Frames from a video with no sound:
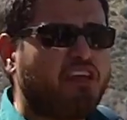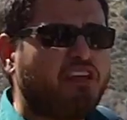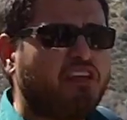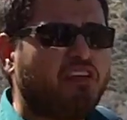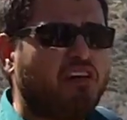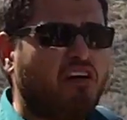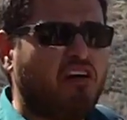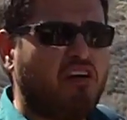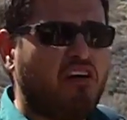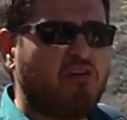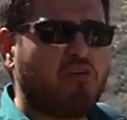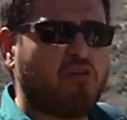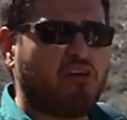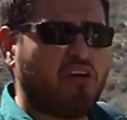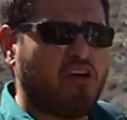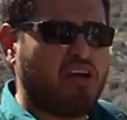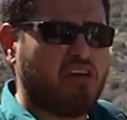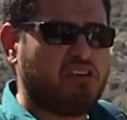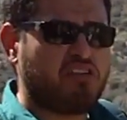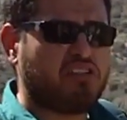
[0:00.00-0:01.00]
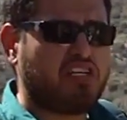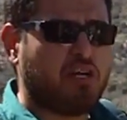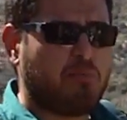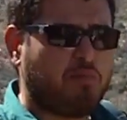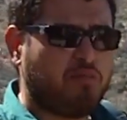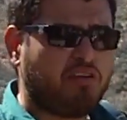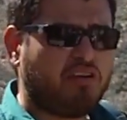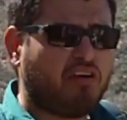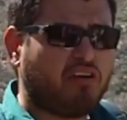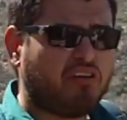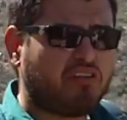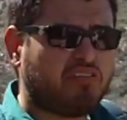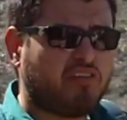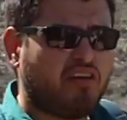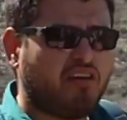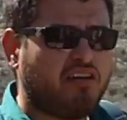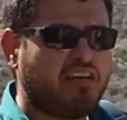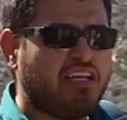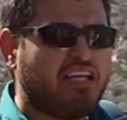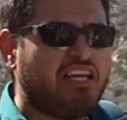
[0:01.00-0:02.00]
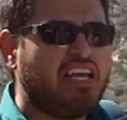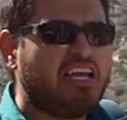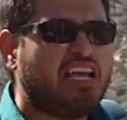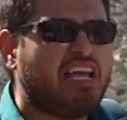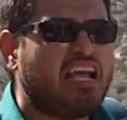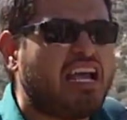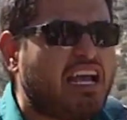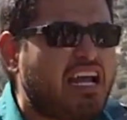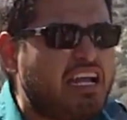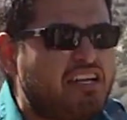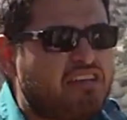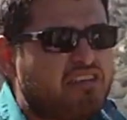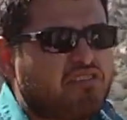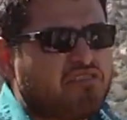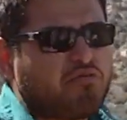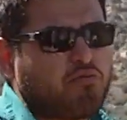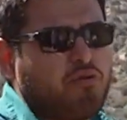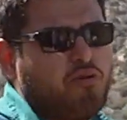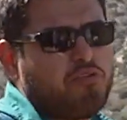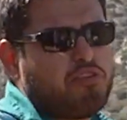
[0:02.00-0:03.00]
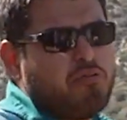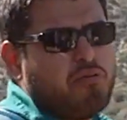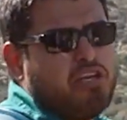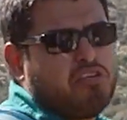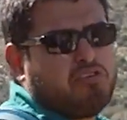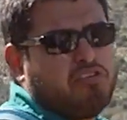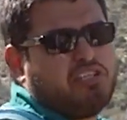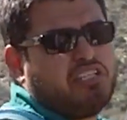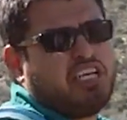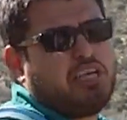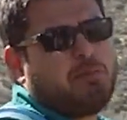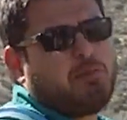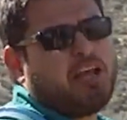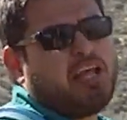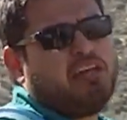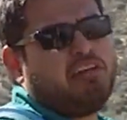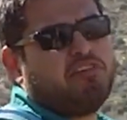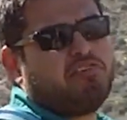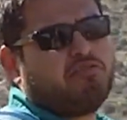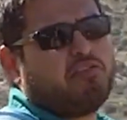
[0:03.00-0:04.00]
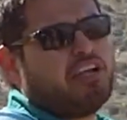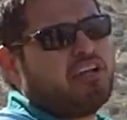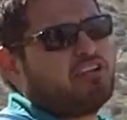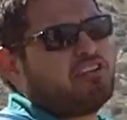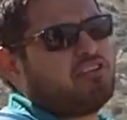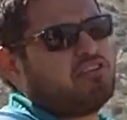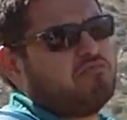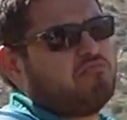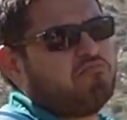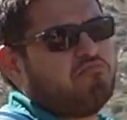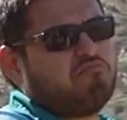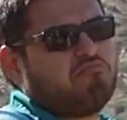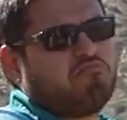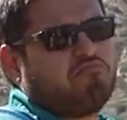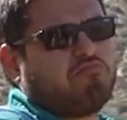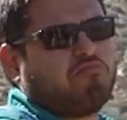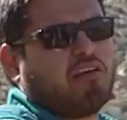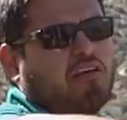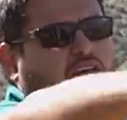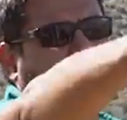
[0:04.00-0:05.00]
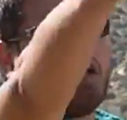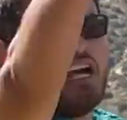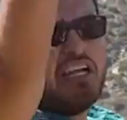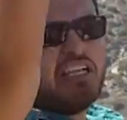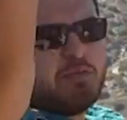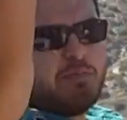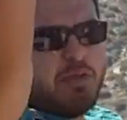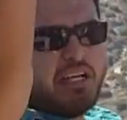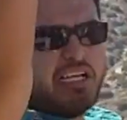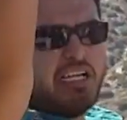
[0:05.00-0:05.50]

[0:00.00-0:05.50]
feet long or a couple yards long, and I just throw the measuring tape any direction. I just